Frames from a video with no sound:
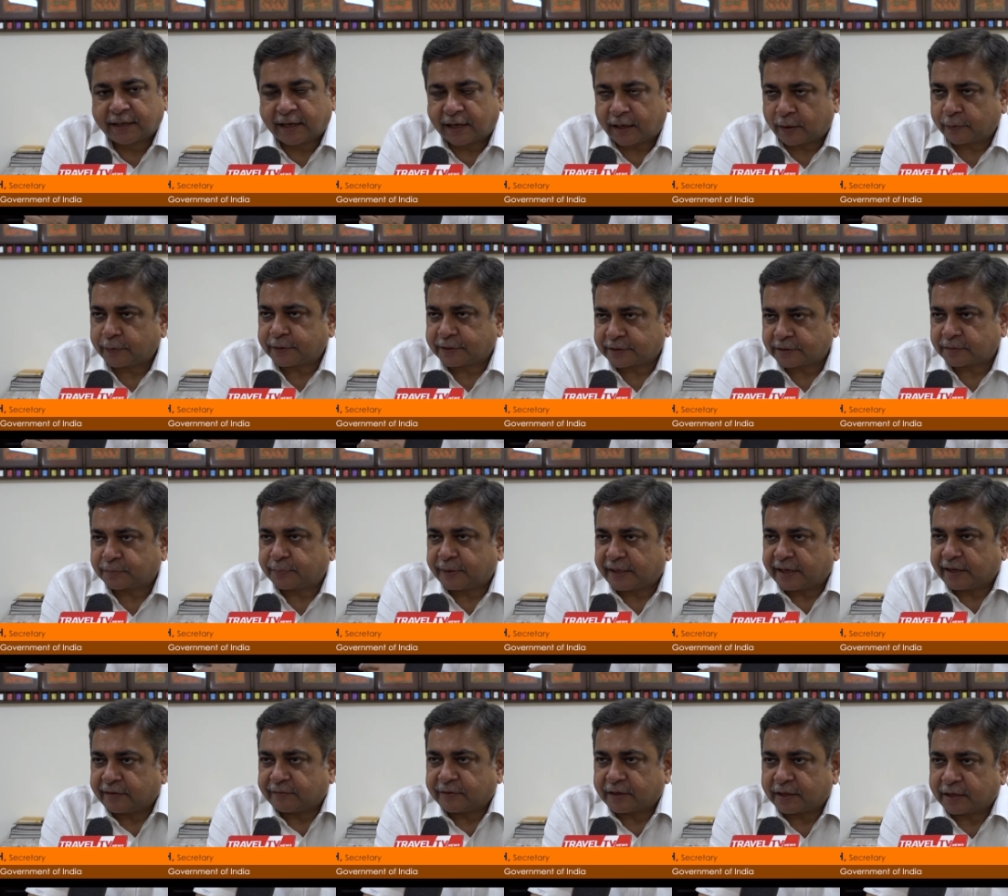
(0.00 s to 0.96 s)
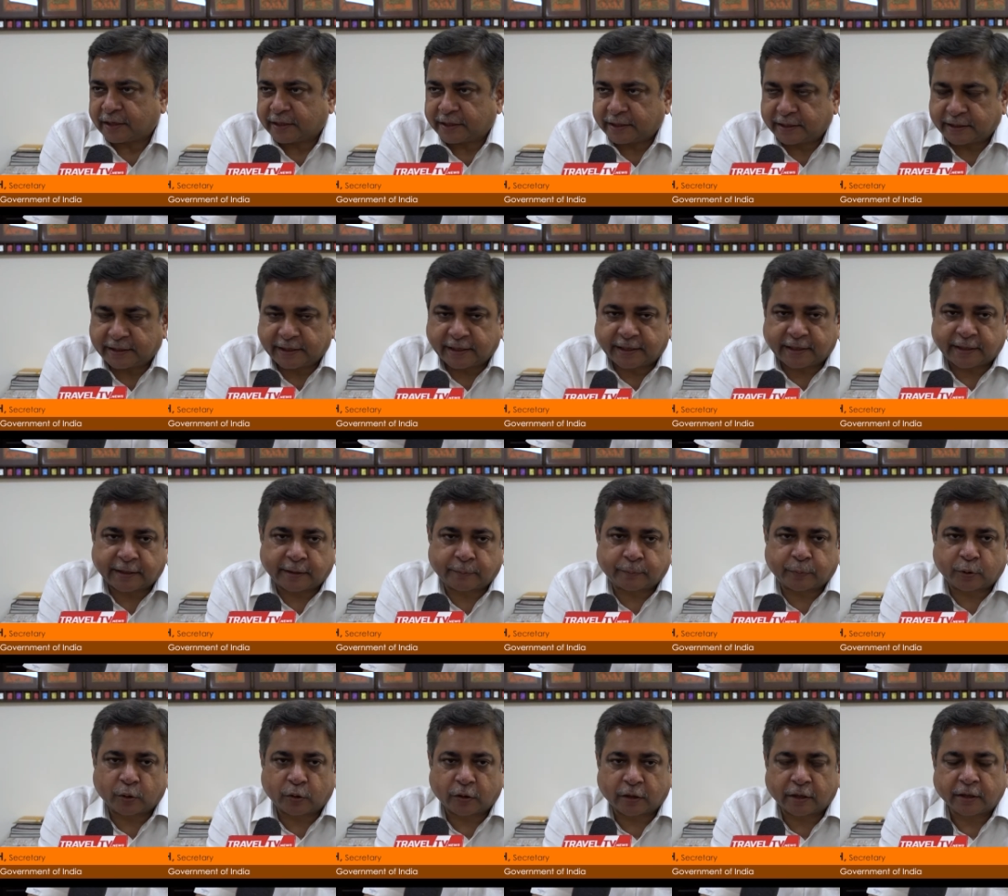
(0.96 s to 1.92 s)
how it is behaving in India and
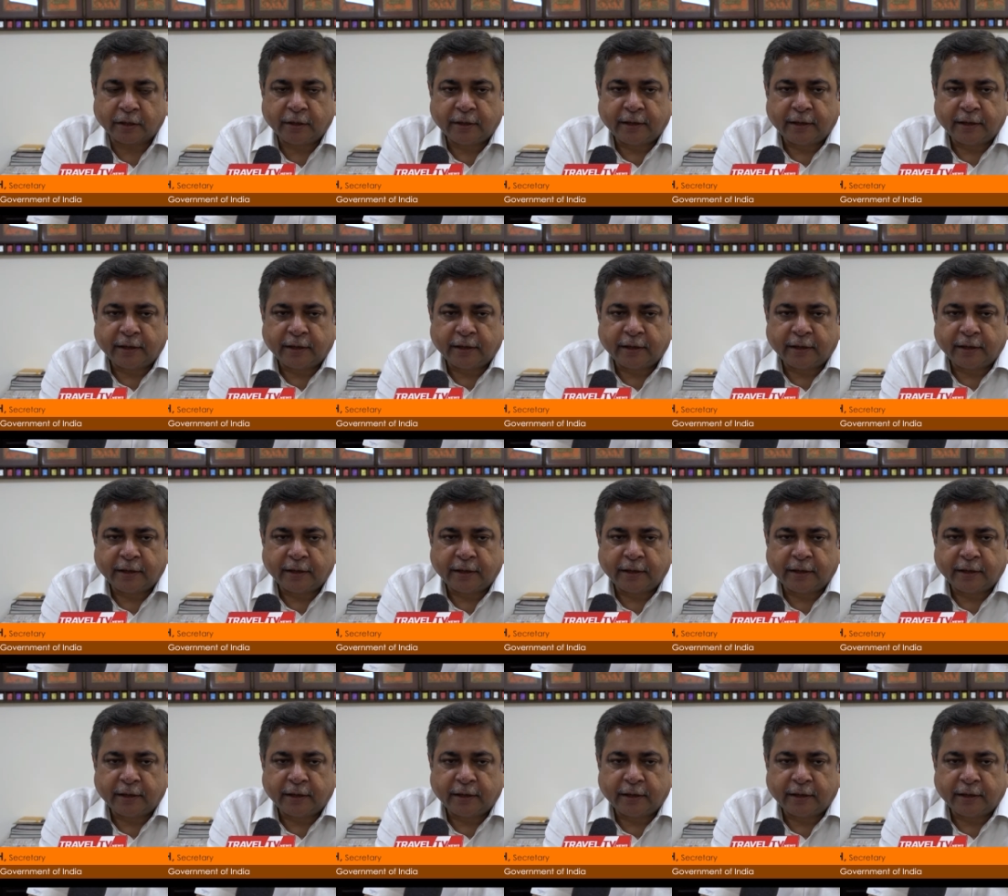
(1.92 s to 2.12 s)
abroad.